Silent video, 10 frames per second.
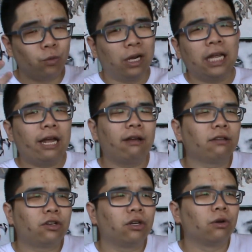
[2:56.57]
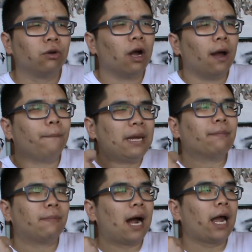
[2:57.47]
really to
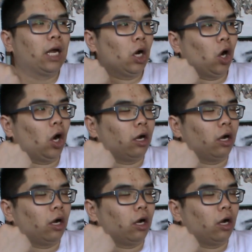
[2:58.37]
meet my